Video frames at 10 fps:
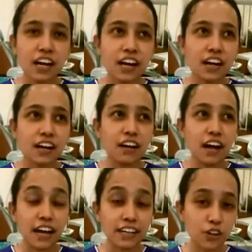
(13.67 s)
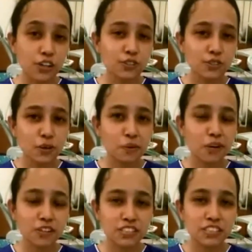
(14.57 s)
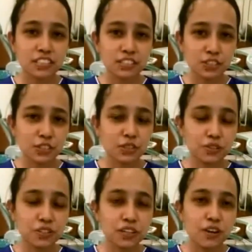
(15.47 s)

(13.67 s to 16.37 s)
I got to know about this institute